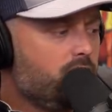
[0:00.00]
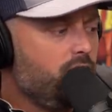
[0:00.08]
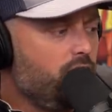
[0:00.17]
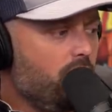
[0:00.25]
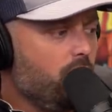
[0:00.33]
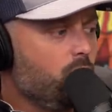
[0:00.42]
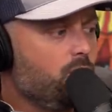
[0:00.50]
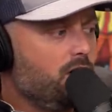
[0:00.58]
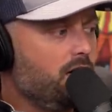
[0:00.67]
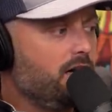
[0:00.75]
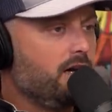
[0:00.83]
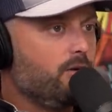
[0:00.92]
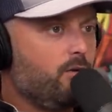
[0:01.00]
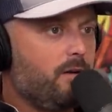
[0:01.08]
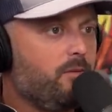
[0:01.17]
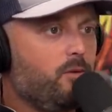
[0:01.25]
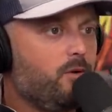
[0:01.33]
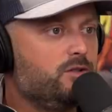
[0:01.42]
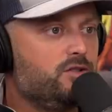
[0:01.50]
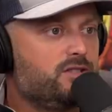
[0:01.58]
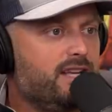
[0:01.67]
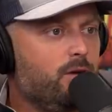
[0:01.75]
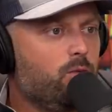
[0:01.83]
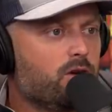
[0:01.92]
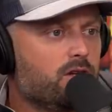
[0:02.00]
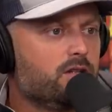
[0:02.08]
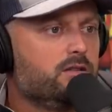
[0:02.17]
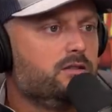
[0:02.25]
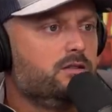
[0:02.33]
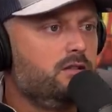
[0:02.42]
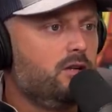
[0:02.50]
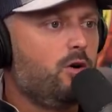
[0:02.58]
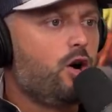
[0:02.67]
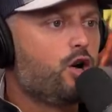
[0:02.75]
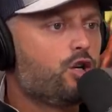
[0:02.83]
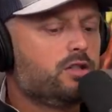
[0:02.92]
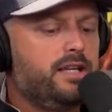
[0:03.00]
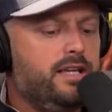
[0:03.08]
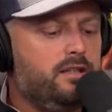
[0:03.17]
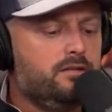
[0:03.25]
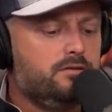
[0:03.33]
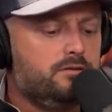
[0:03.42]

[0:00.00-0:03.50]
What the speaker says: you know, I mean, what would you say? We're, you know, early.